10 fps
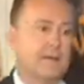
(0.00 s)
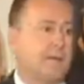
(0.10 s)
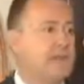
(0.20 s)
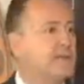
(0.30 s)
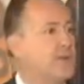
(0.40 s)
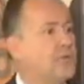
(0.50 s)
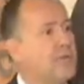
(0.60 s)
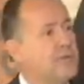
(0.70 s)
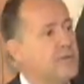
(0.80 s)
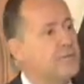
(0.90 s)
I might note
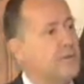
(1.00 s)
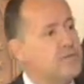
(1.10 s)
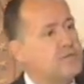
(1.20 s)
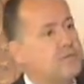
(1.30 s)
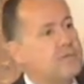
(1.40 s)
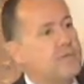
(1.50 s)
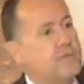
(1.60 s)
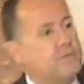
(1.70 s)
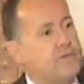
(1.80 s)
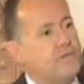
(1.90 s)
that in the first
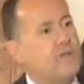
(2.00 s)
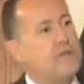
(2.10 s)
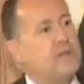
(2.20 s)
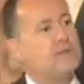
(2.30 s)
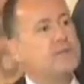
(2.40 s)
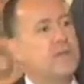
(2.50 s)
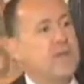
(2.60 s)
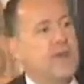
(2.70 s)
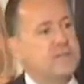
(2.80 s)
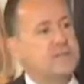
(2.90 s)
50 years of the
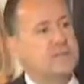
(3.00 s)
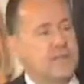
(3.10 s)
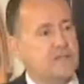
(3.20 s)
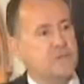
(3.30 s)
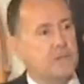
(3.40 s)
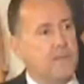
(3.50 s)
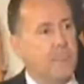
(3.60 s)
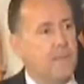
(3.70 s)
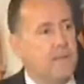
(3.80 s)
last century,